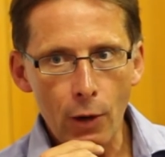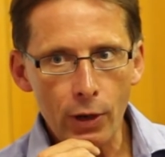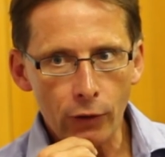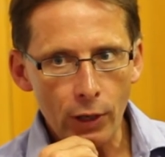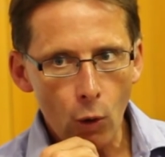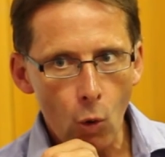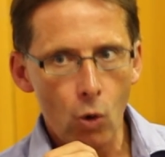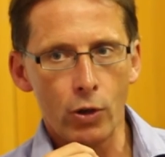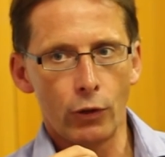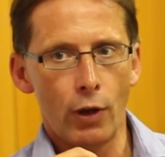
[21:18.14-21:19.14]
an
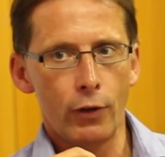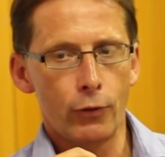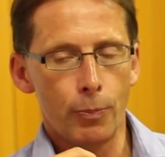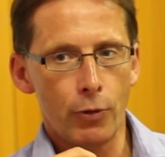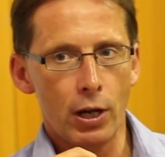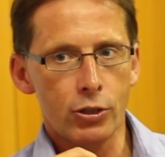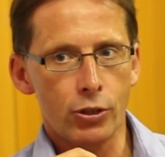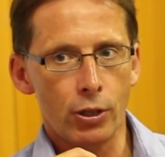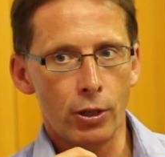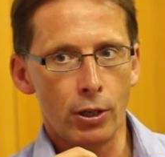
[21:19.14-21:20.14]
organizational
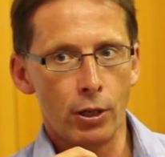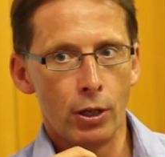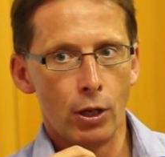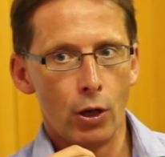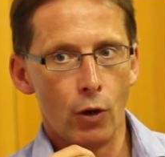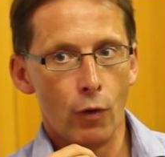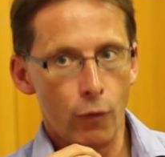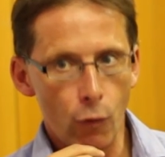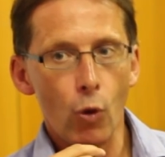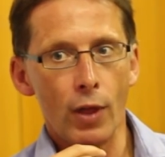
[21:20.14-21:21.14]
pressure
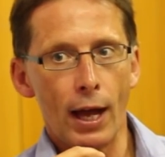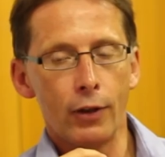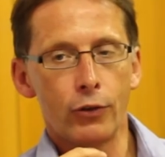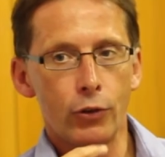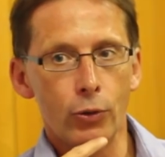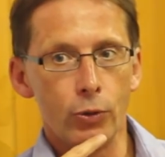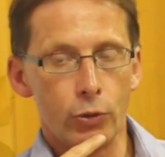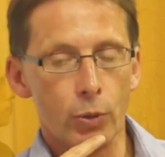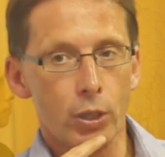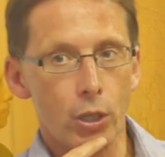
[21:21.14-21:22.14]
for that to
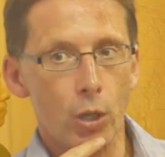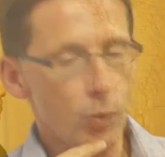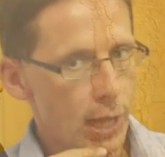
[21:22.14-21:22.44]
occur,